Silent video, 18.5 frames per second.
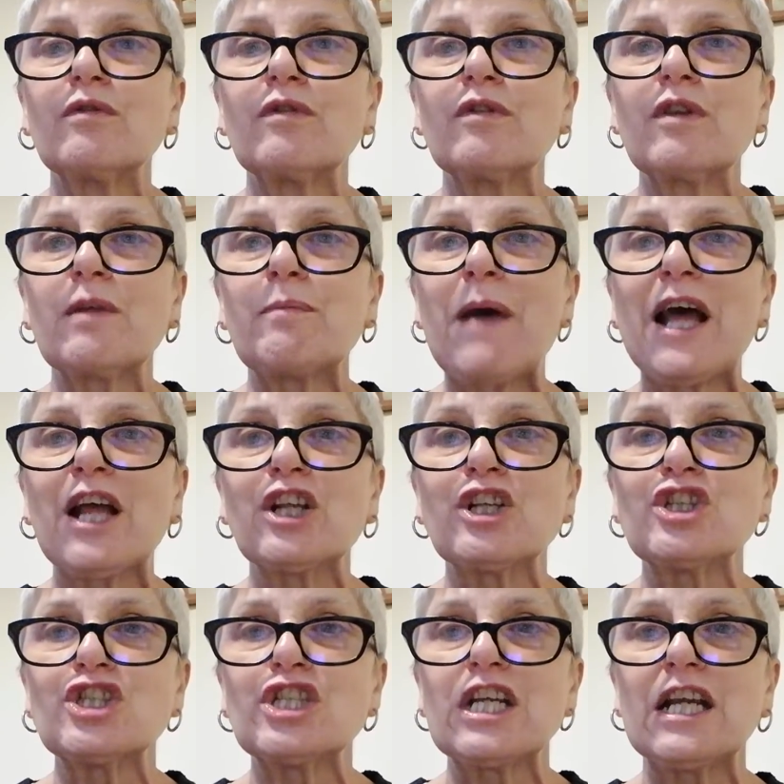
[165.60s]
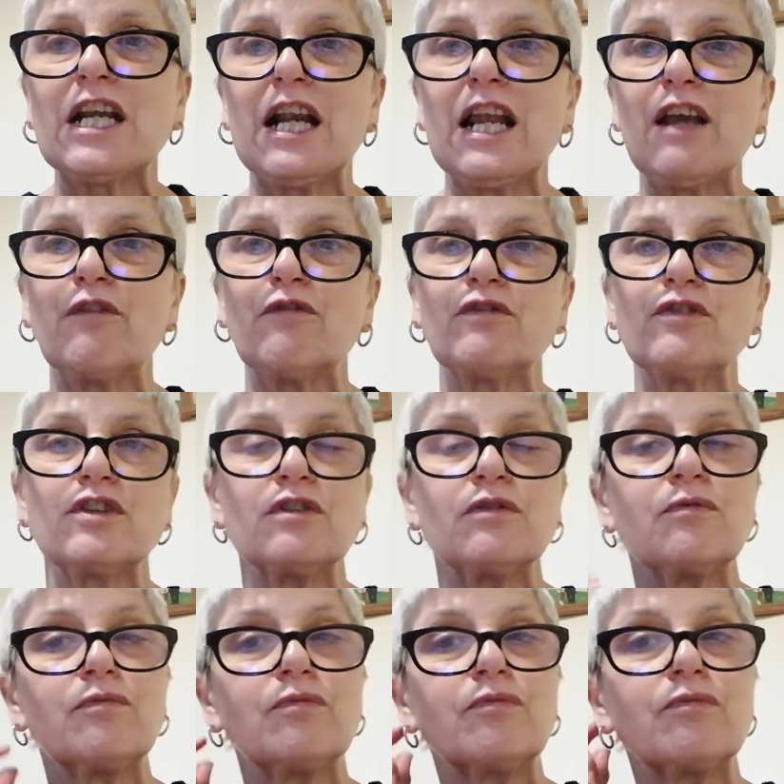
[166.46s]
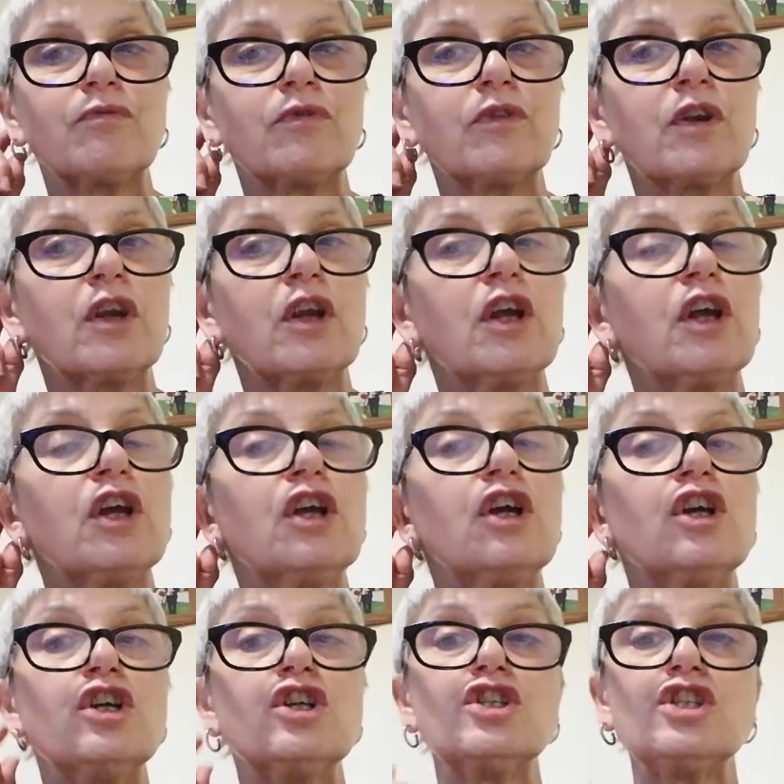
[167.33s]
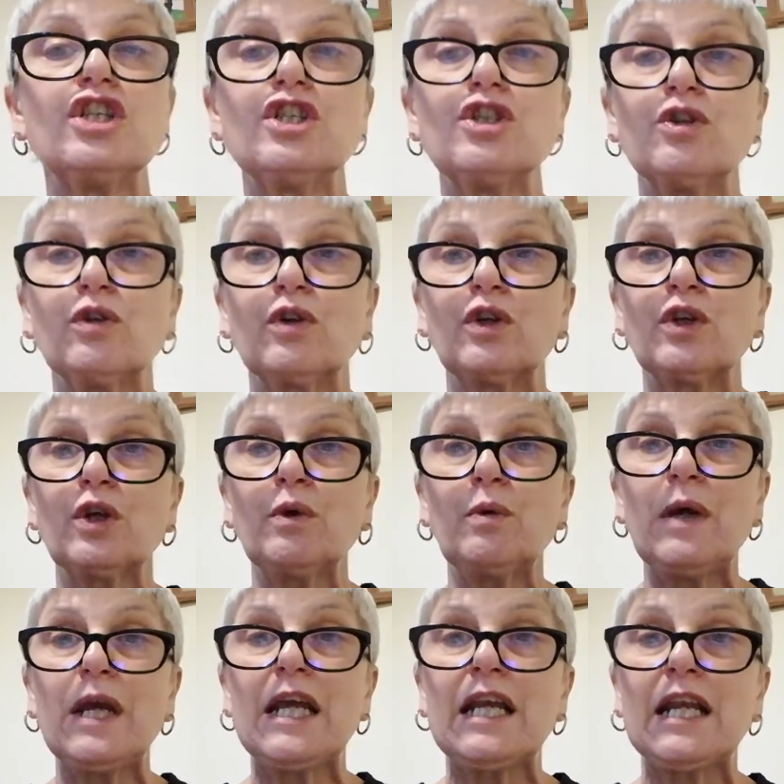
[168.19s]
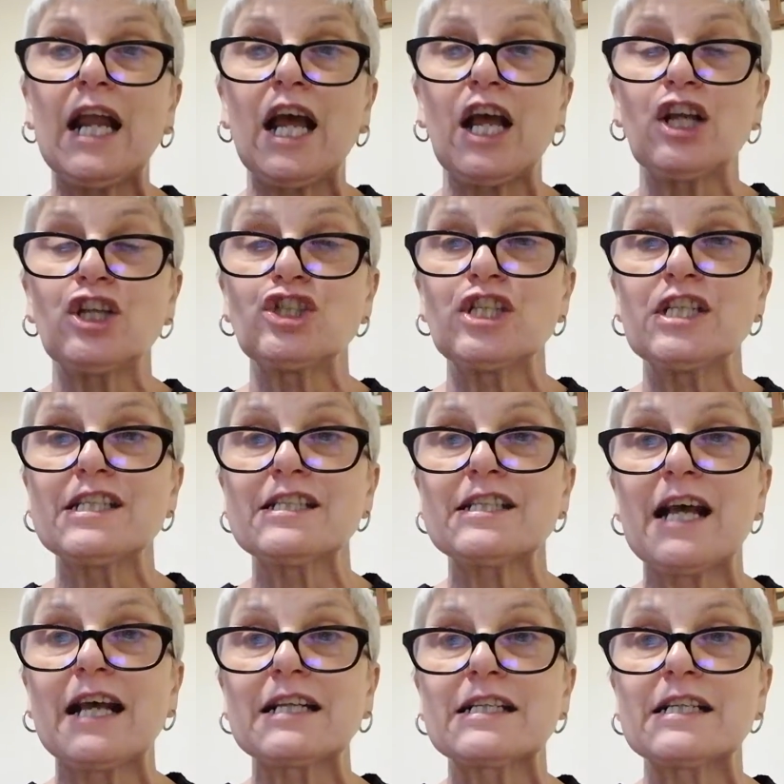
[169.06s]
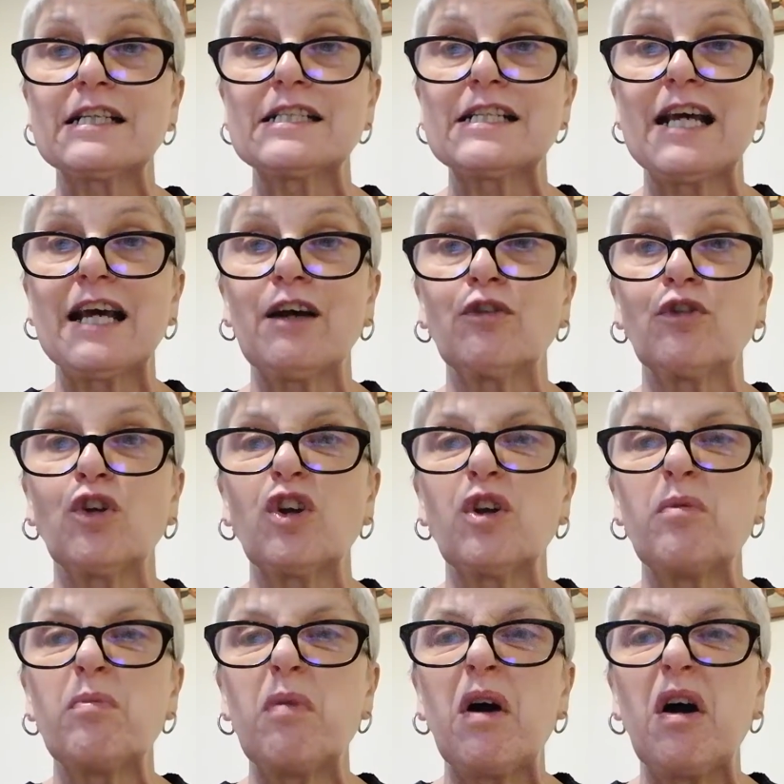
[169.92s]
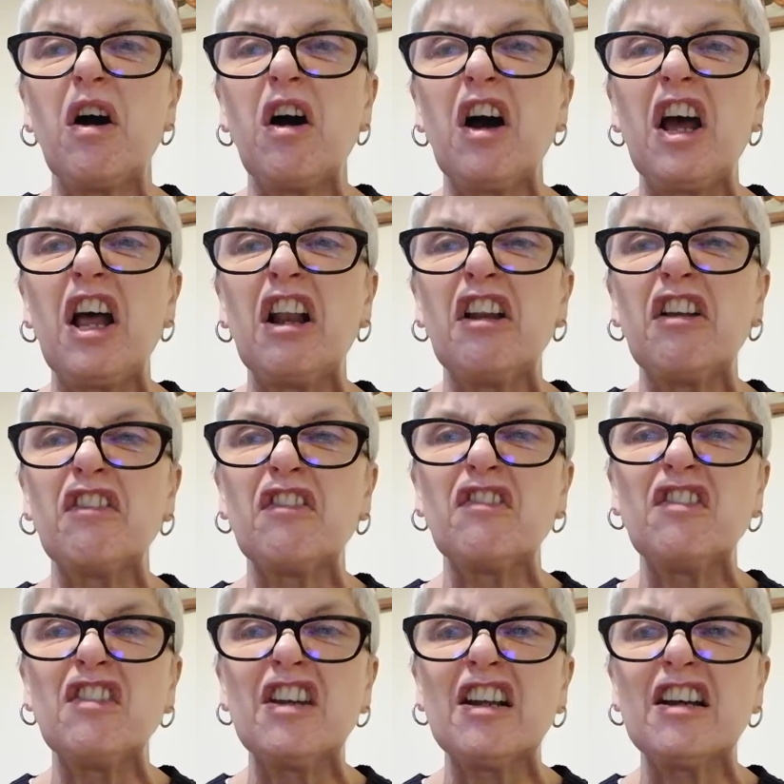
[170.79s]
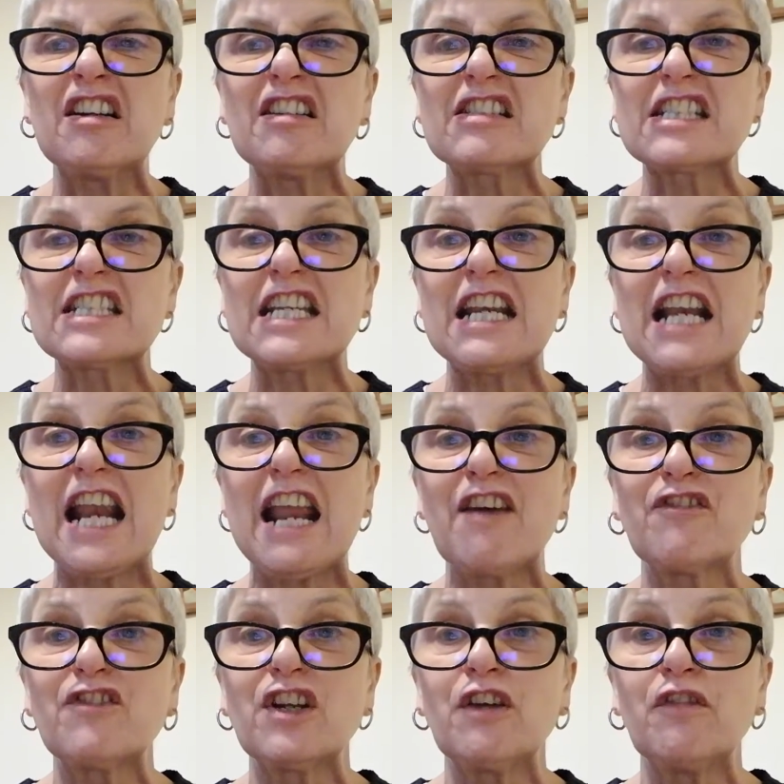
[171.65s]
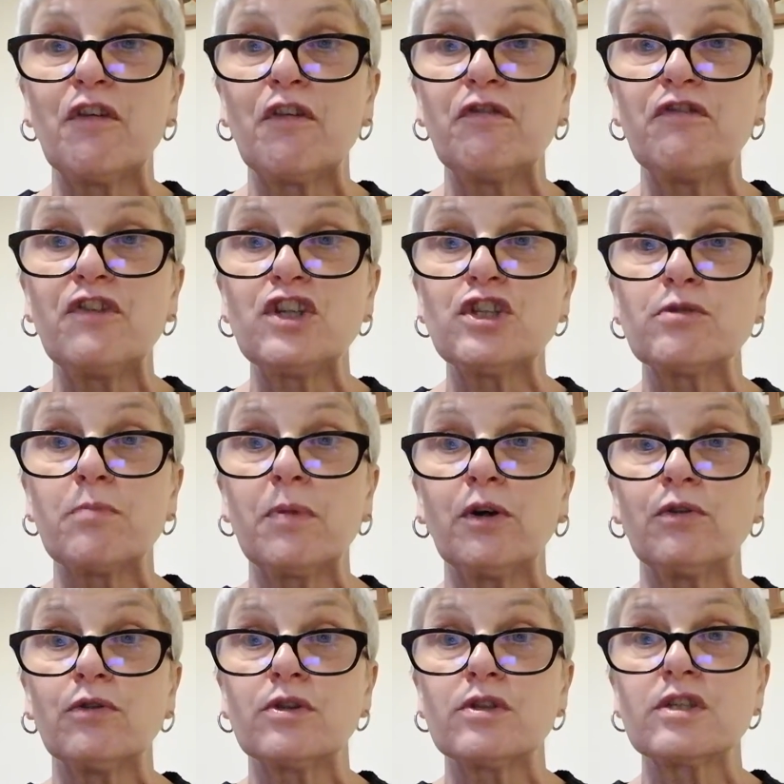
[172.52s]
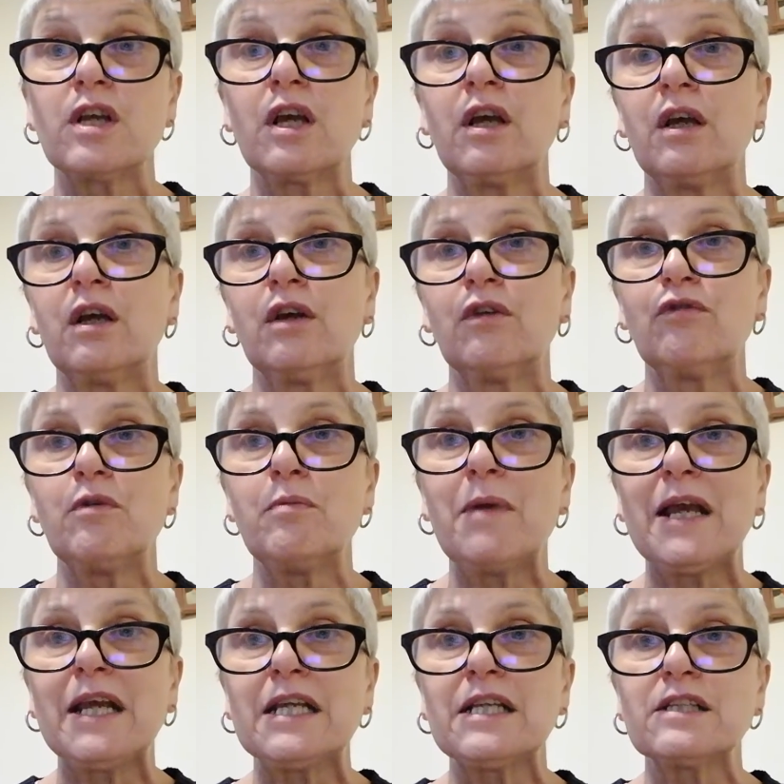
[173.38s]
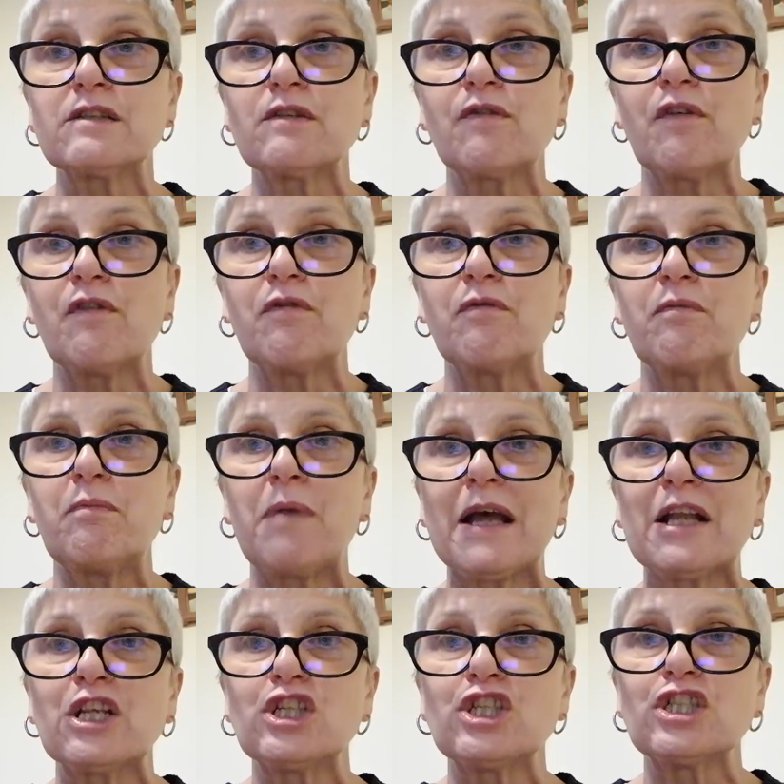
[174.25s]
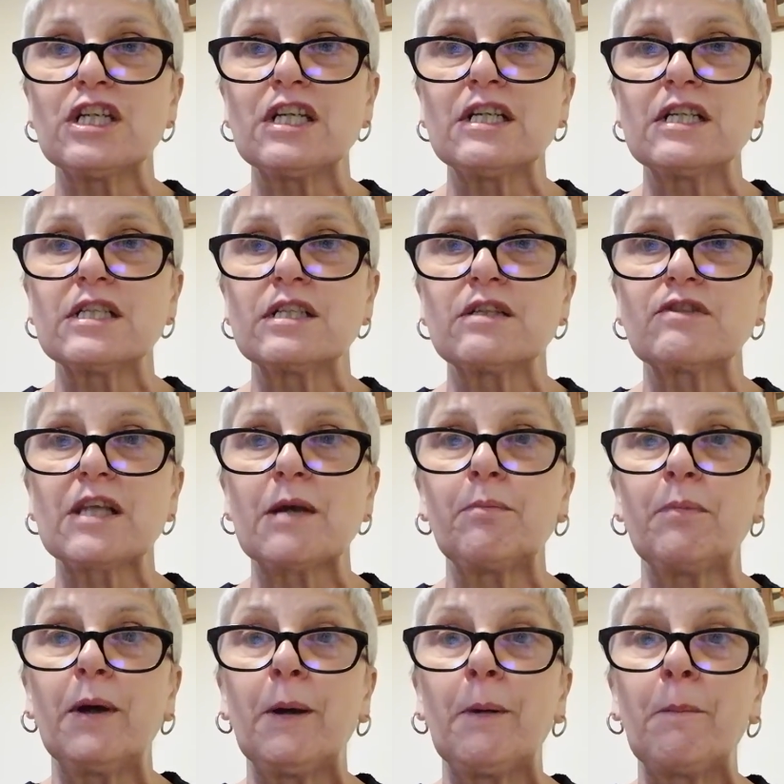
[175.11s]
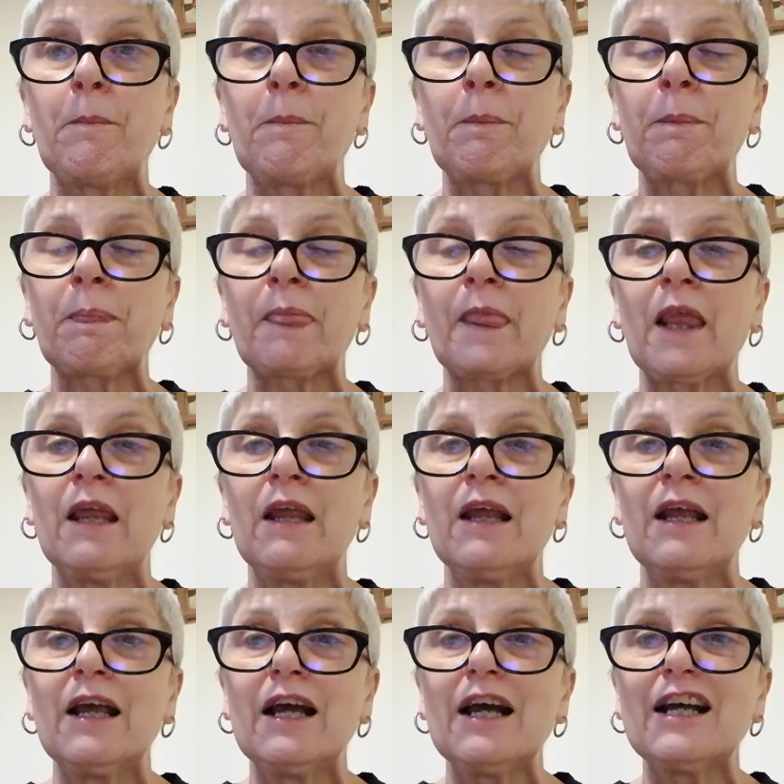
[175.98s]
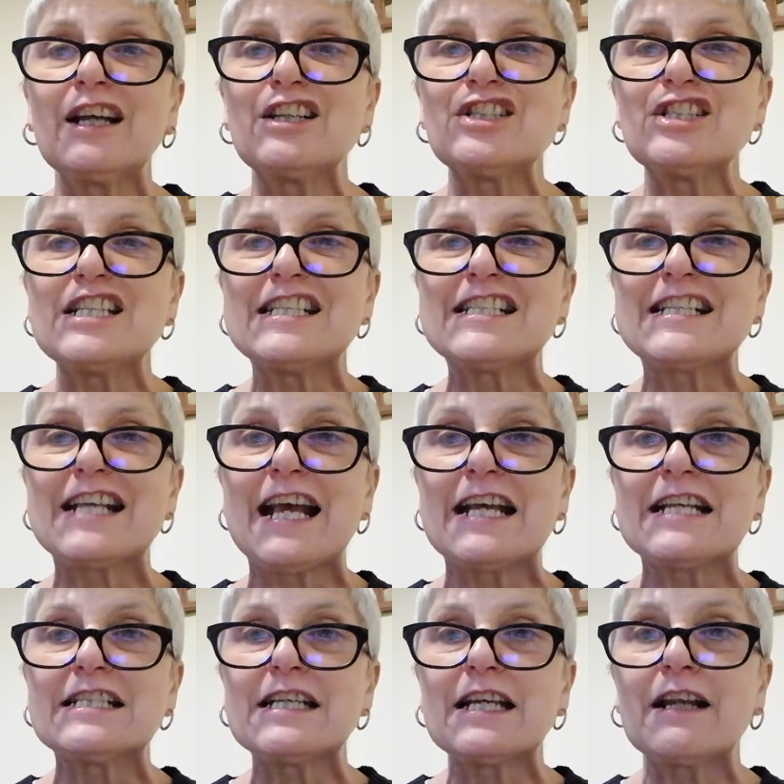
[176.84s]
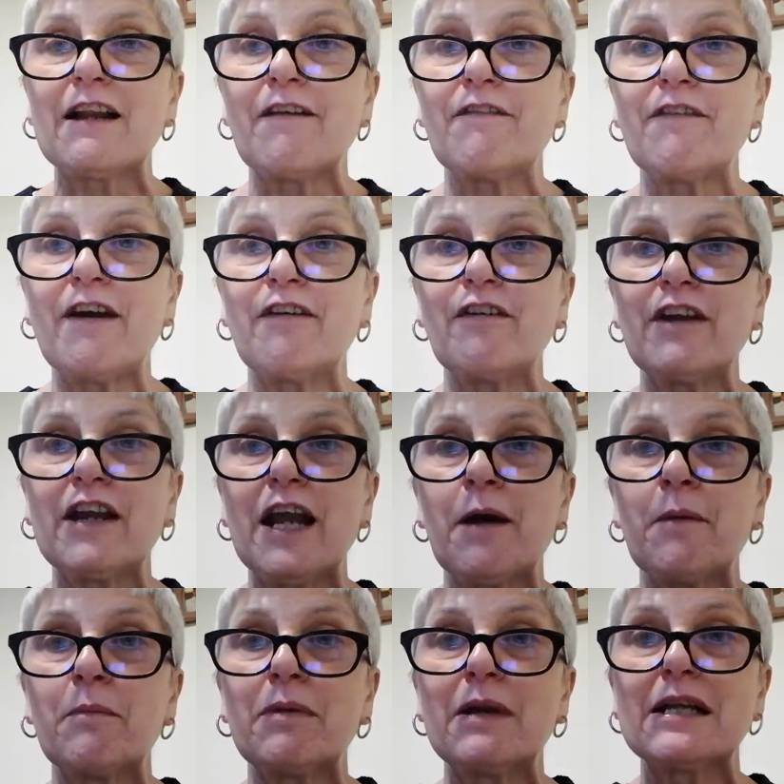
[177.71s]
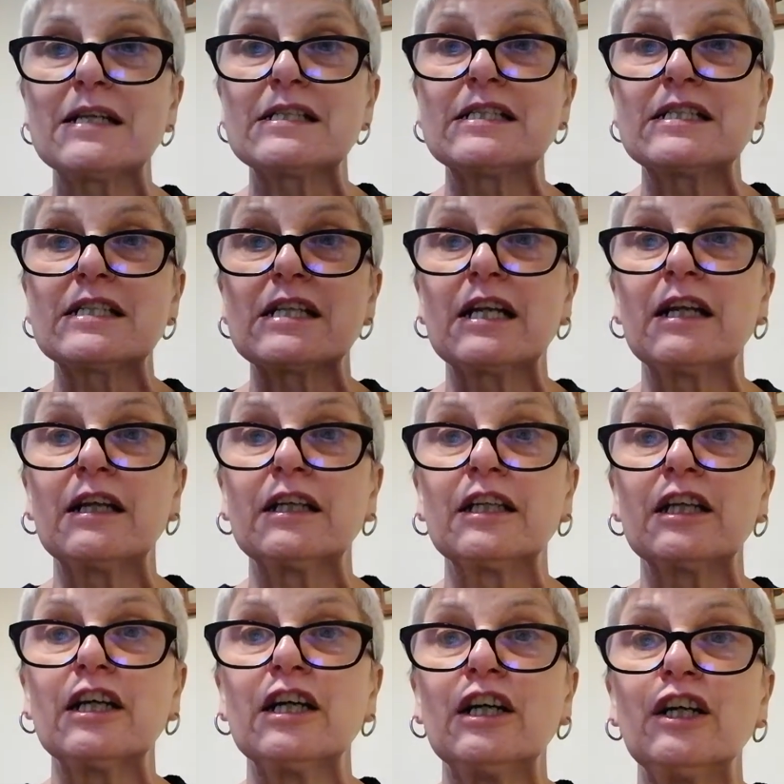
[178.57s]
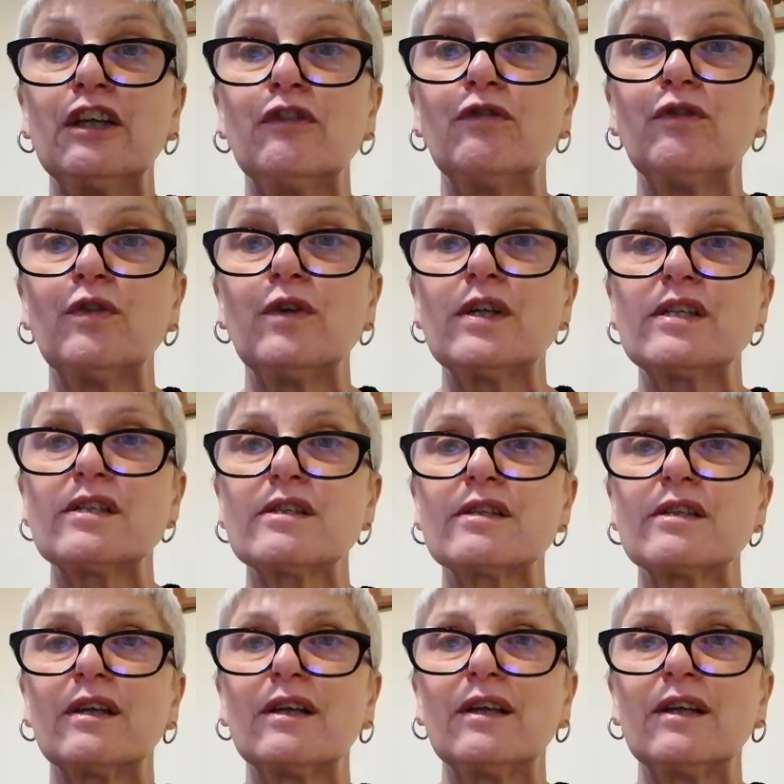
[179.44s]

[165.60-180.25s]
the banshee lived. She took the queen and she sat her down on a pile of nasty leftover fish bones, remains of the banshee's supper, and she said in a very unpleasant and unkind voice,